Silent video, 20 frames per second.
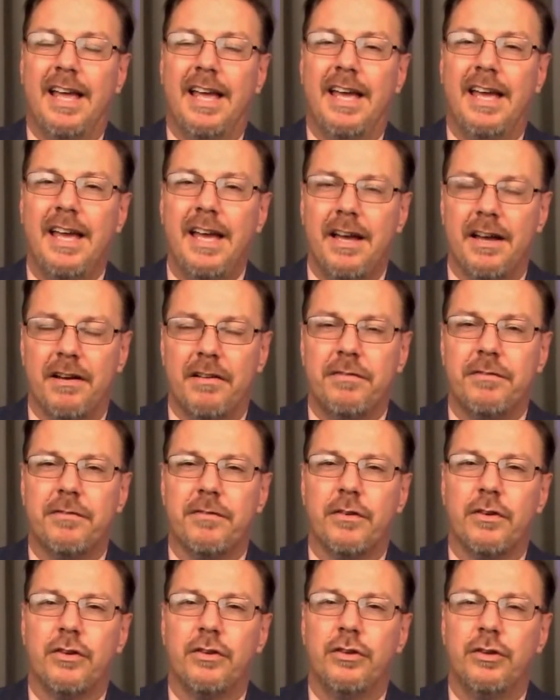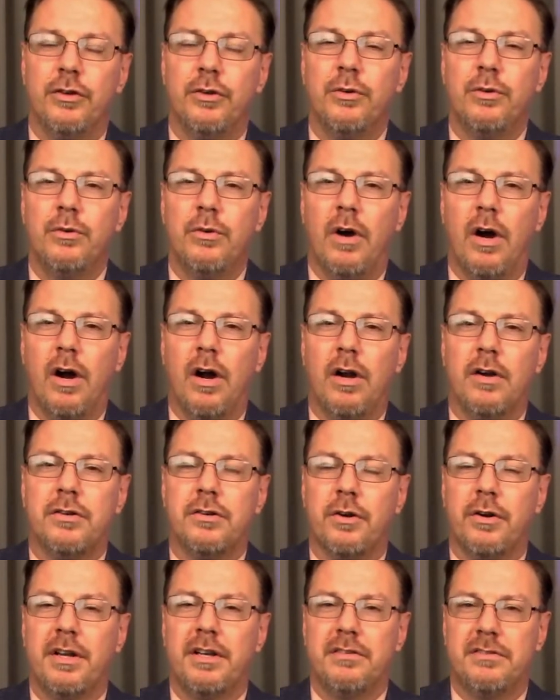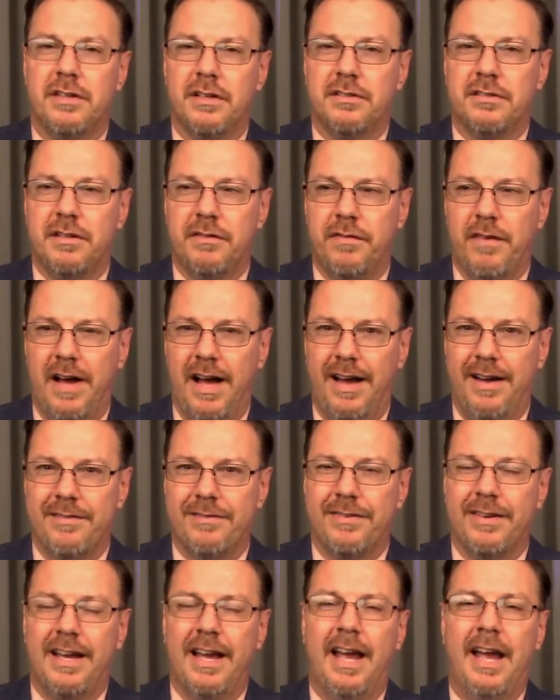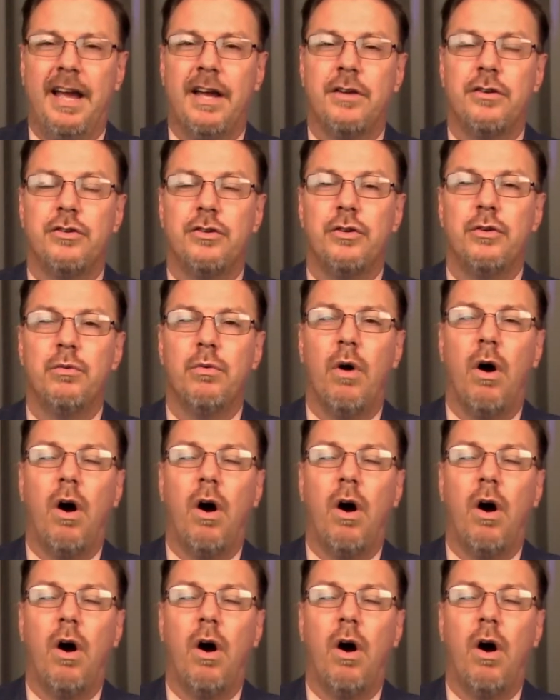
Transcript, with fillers: If you are turning 65 and you